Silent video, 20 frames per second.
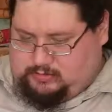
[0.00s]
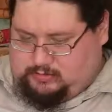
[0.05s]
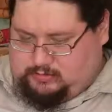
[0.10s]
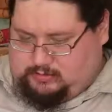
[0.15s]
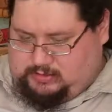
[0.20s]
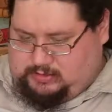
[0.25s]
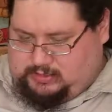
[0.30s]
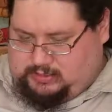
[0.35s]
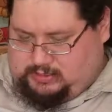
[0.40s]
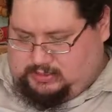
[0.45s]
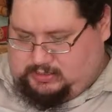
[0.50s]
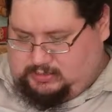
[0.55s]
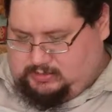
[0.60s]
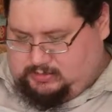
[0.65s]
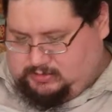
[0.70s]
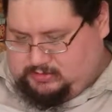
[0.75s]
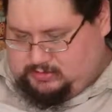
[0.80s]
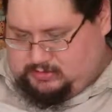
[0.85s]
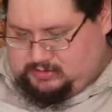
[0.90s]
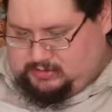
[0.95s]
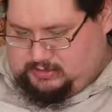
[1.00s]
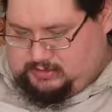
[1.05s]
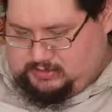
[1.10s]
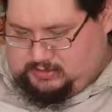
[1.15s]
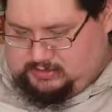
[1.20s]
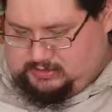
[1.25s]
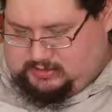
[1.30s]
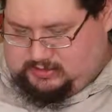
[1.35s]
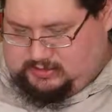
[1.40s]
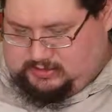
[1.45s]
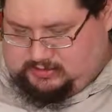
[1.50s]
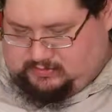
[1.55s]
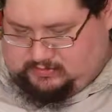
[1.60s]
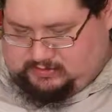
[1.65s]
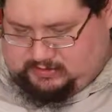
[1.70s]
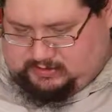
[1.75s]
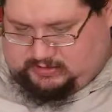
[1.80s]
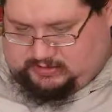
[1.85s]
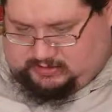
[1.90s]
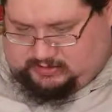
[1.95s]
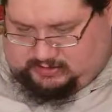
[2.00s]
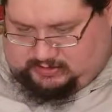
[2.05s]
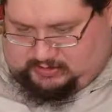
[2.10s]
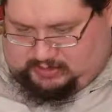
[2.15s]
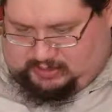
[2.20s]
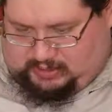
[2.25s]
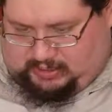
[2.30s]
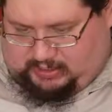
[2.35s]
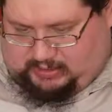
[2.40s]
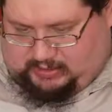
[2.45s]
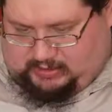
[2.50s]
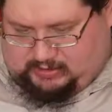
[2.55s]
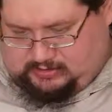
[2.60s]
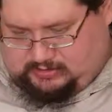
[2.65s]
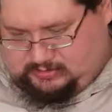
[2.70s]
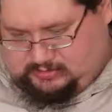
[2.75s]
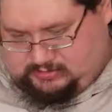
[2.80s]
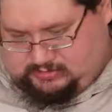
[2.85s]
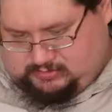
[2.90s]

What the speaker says: Okay, it does not want to unlock.